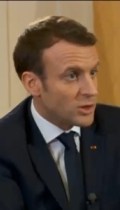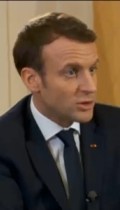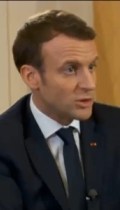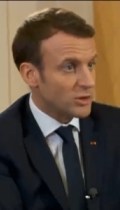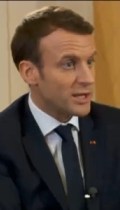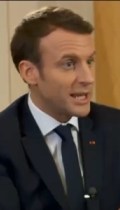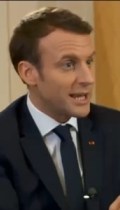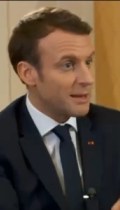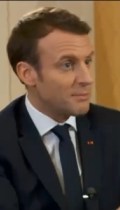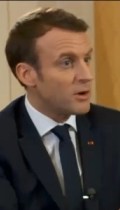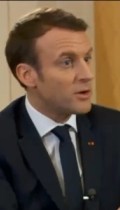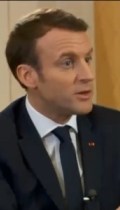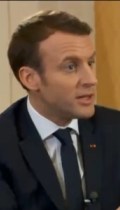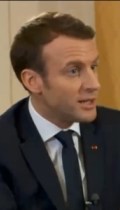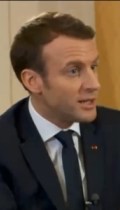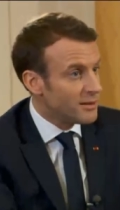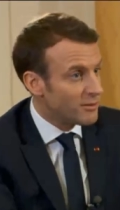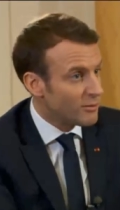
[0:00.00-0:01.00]
not an
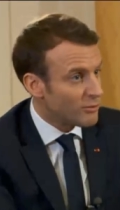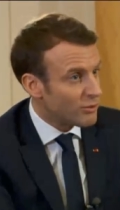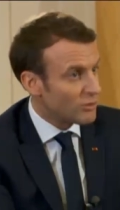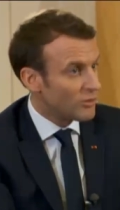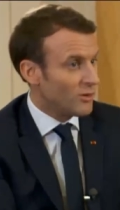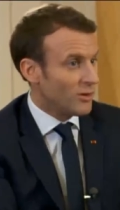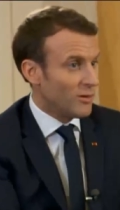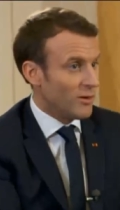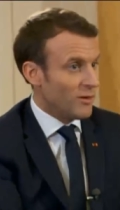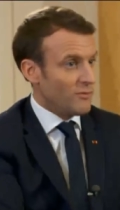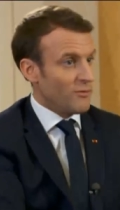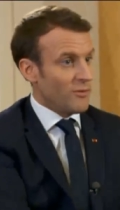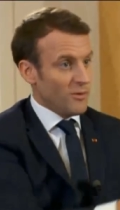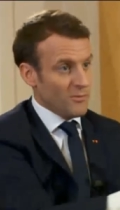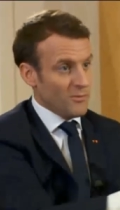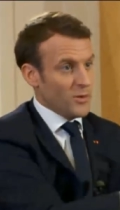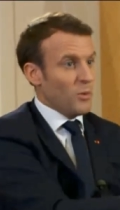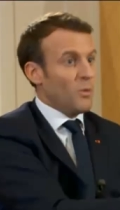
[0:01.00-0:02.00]
hegemony of
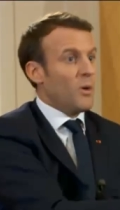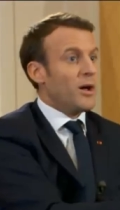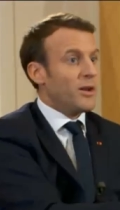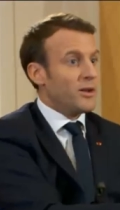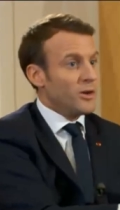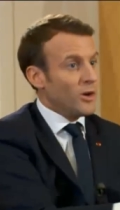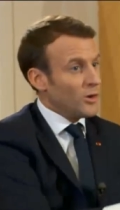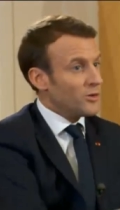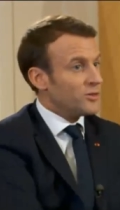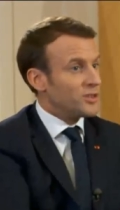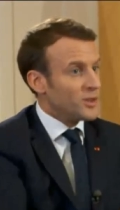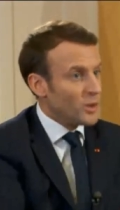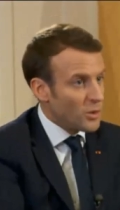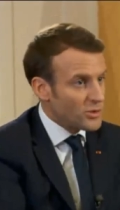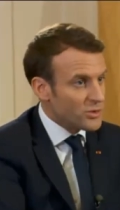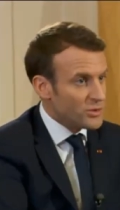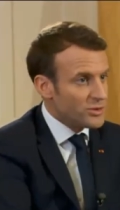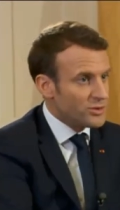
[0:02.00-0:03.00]
one on the
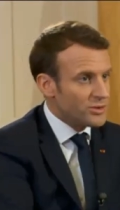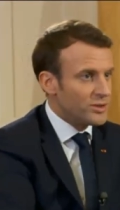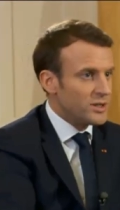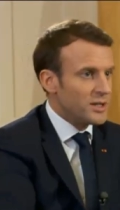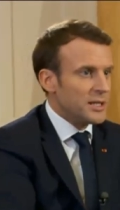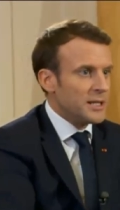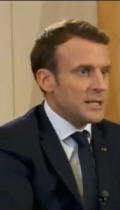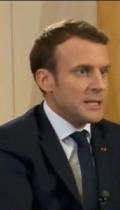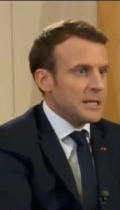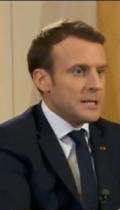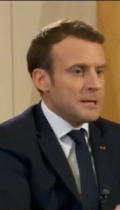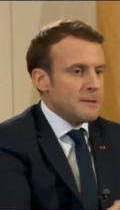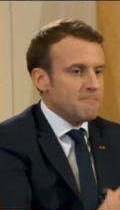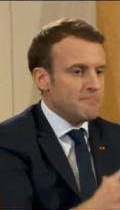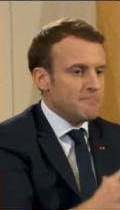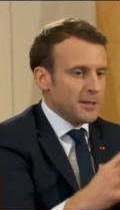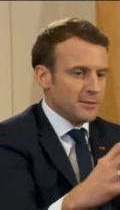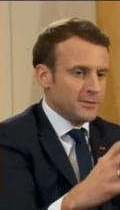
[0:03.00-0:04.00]
others,
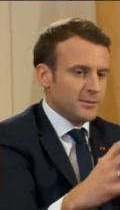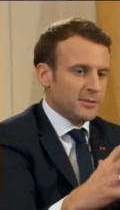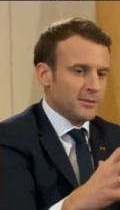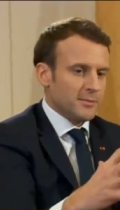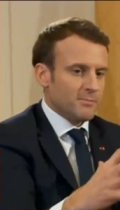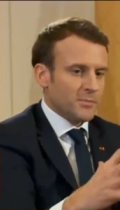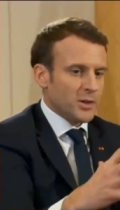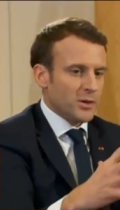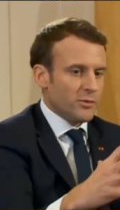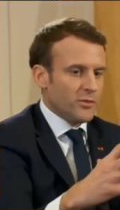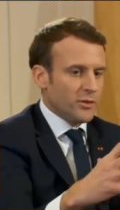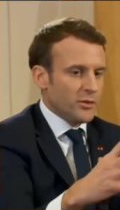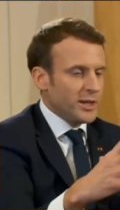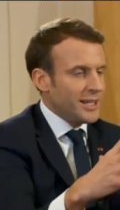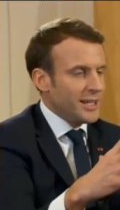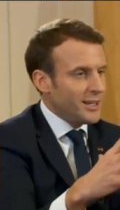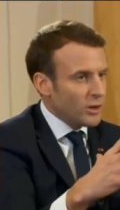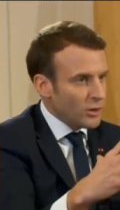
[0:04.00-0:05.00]
but a
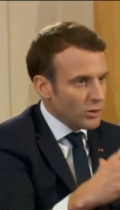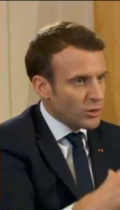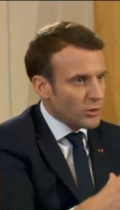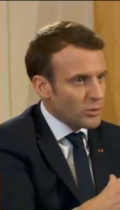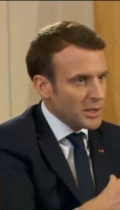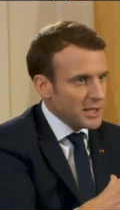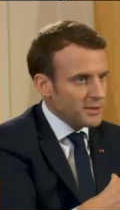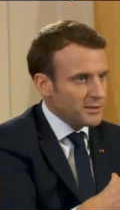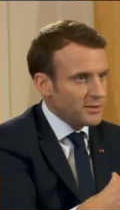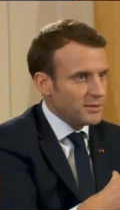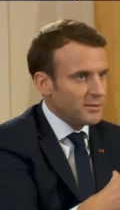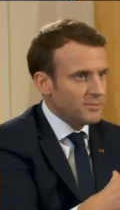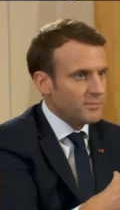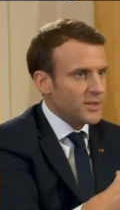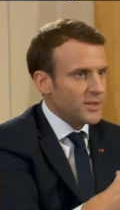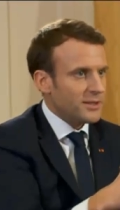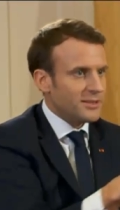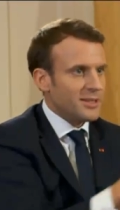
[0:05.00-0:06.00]
very concrete,
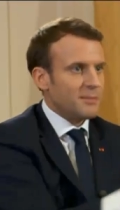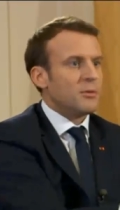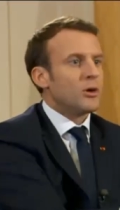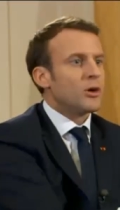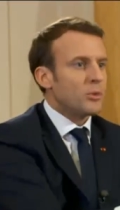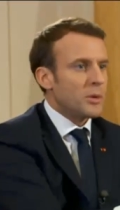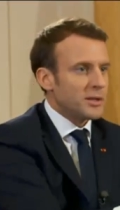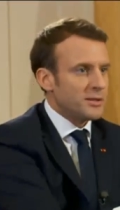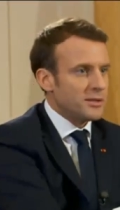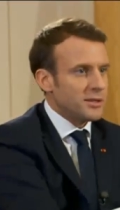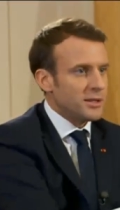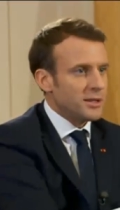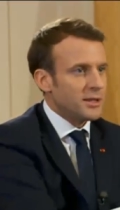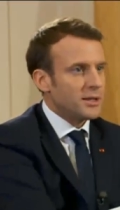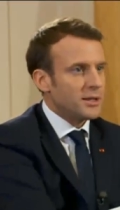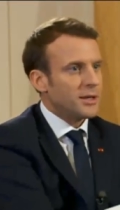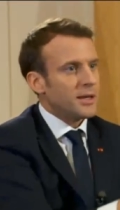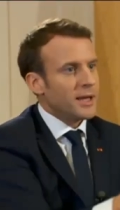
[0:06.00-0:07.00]
democratic,
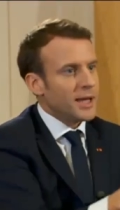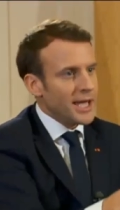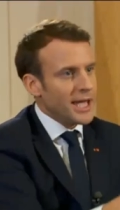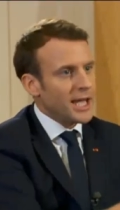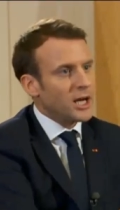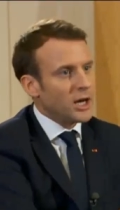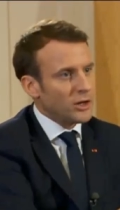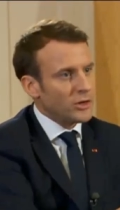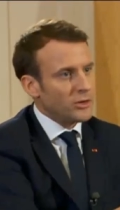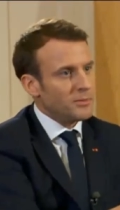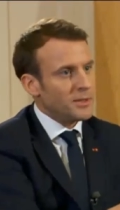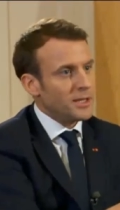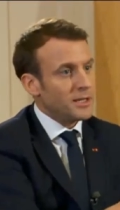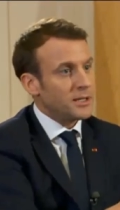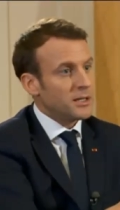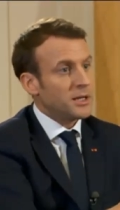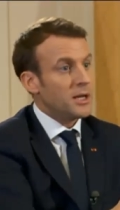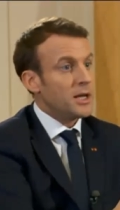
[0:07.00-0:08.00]

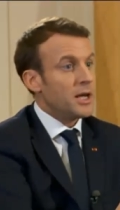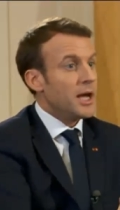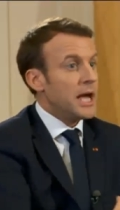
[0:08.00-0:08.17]
economic,